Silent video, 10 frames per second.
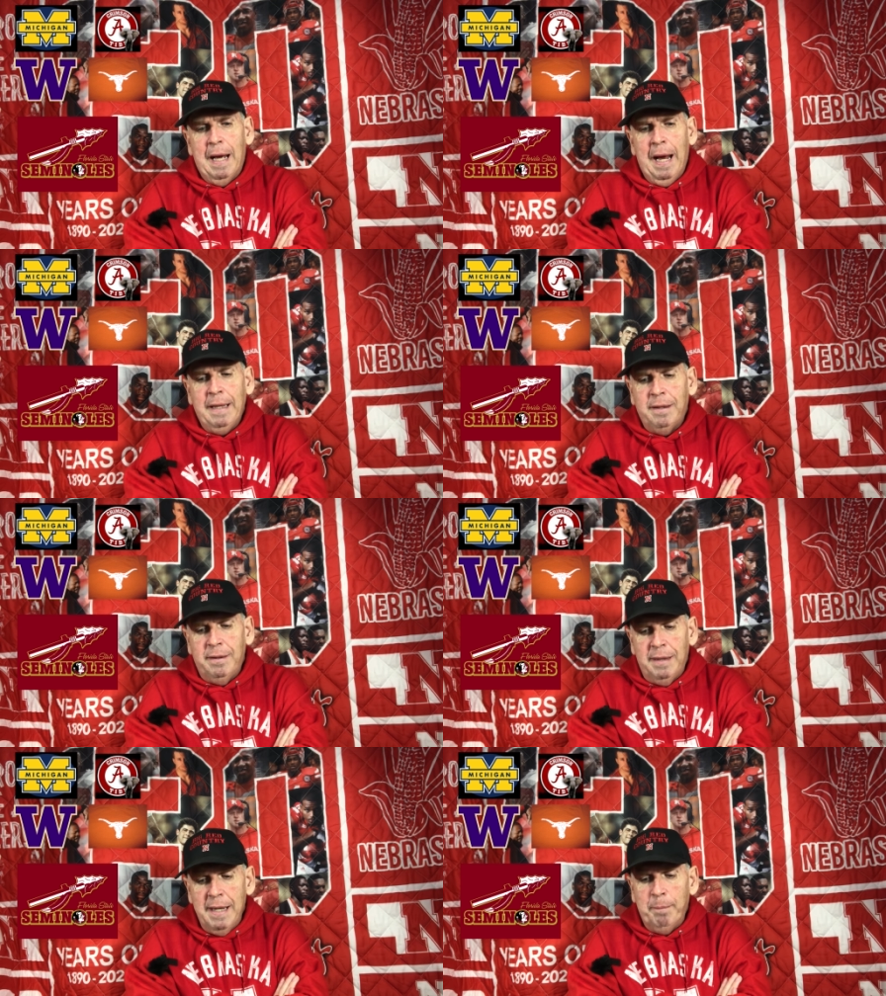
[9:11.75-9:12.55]
I
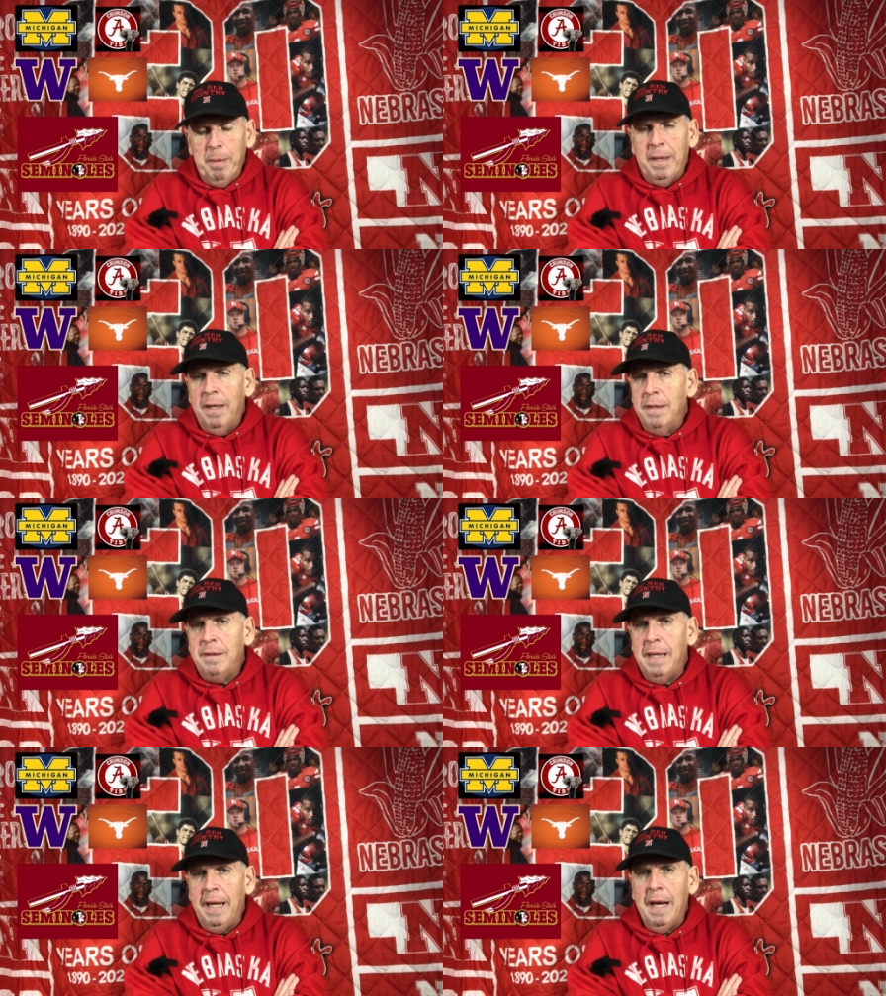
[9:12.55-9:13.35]
think
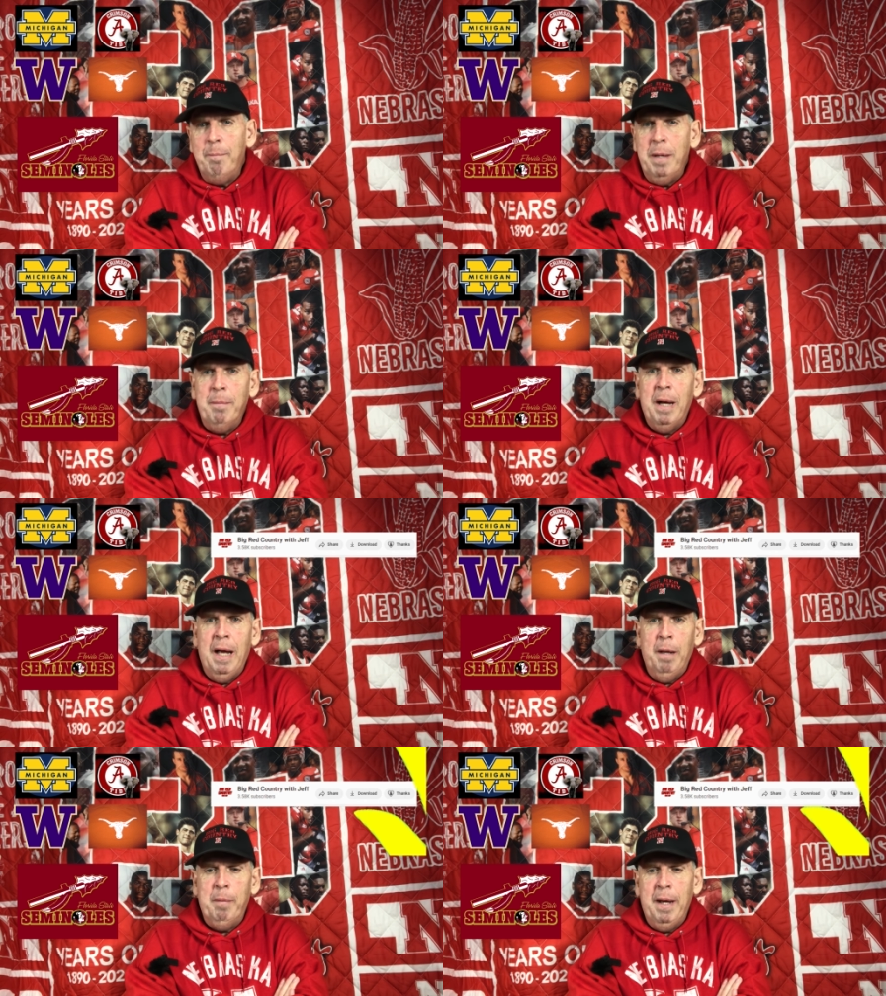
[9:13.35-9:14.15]
because they got beat by
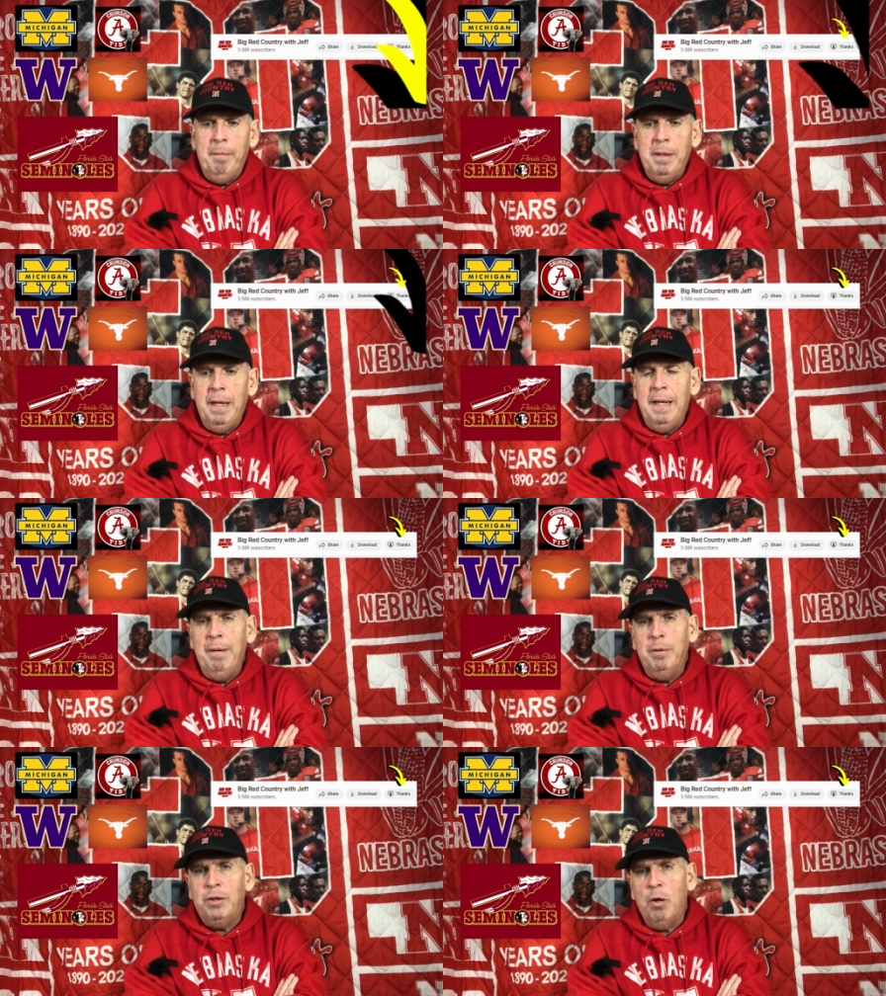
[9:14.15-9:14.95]
Alabama and
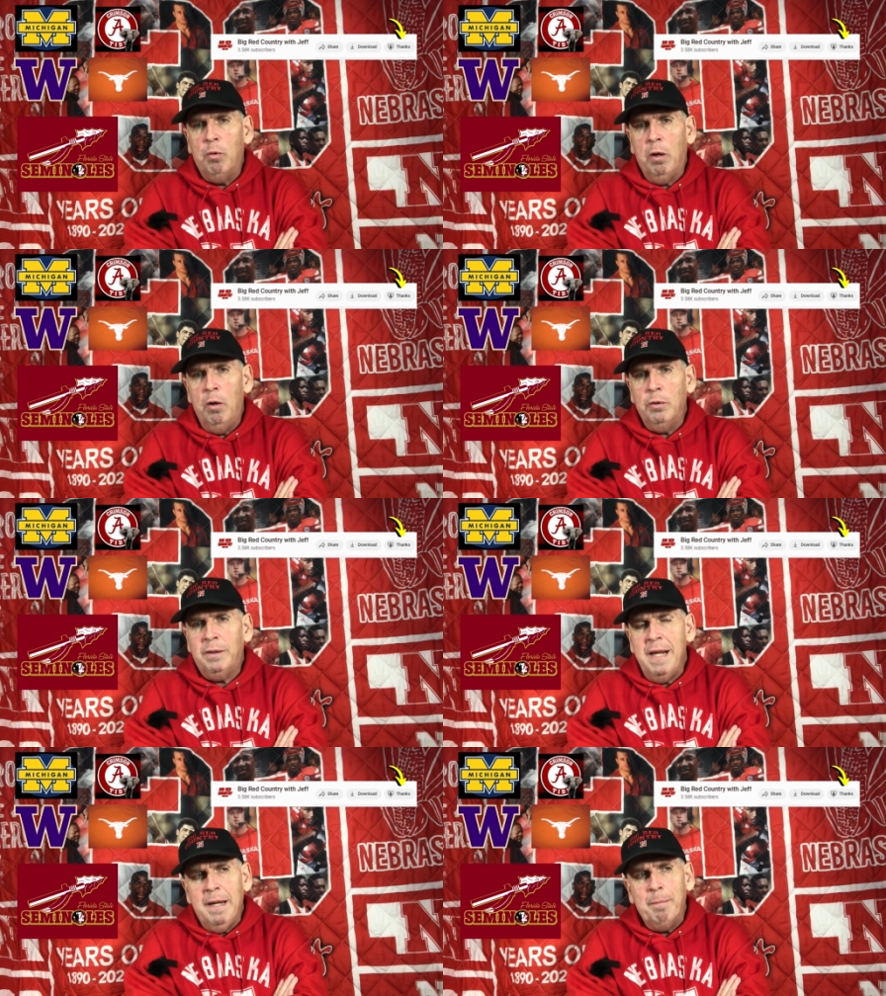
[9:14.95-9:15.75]
it was so
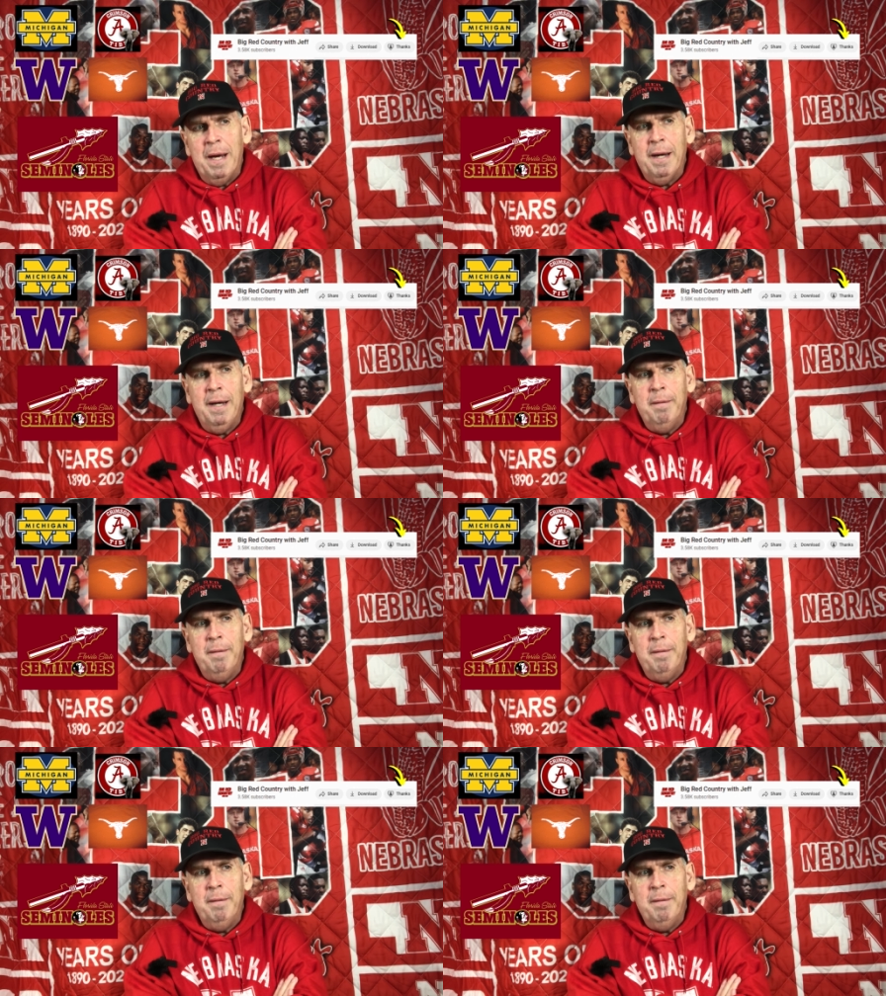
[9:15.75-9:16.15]
close, think about it.